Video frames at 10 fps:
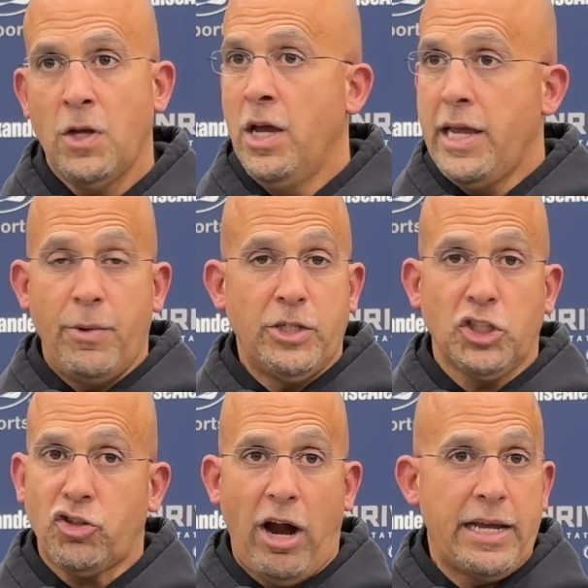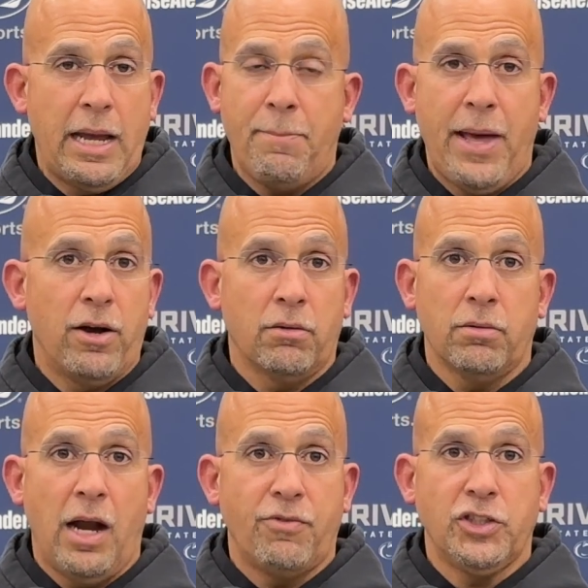Yeah, we just try to get better
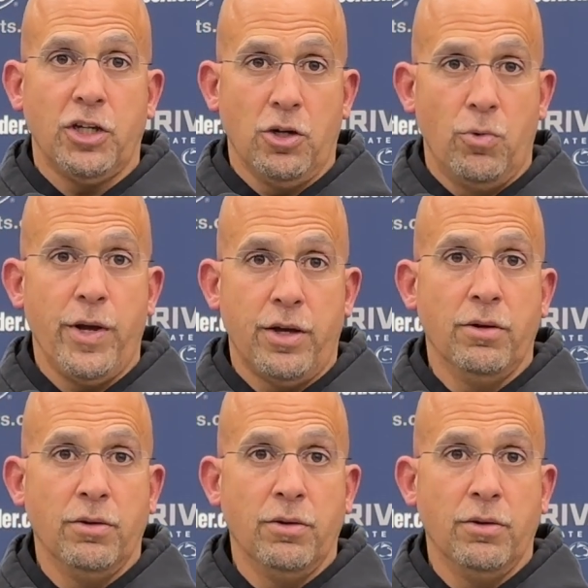every single week.